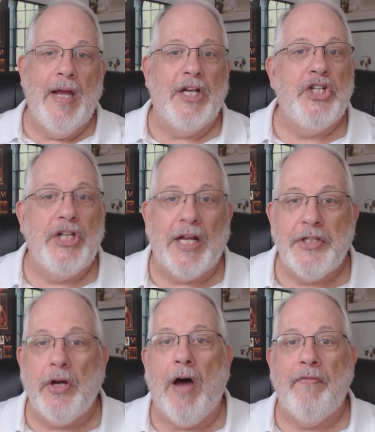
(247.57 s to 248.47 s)
It
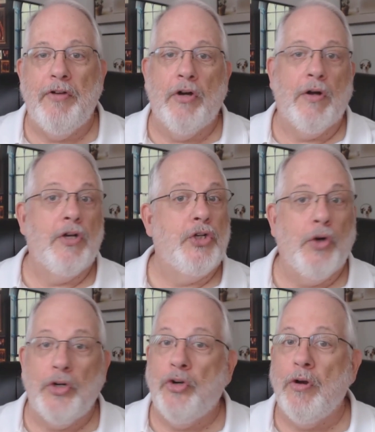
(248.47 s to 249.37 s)
shuts off your
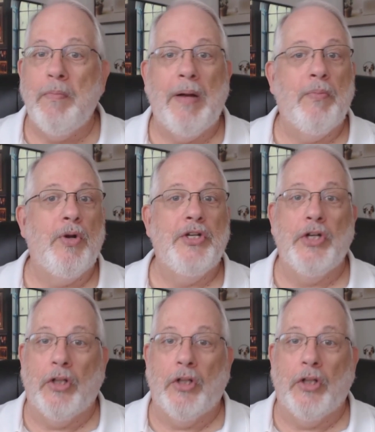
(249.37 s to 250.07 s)
short-term memories,